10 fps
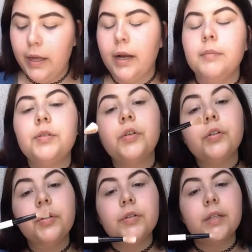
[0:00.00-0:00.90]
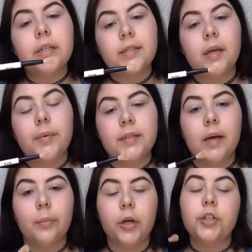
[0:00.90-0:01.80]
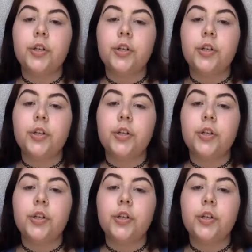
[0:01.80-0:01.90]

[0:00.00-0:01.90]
And I'm still using the same exact brush,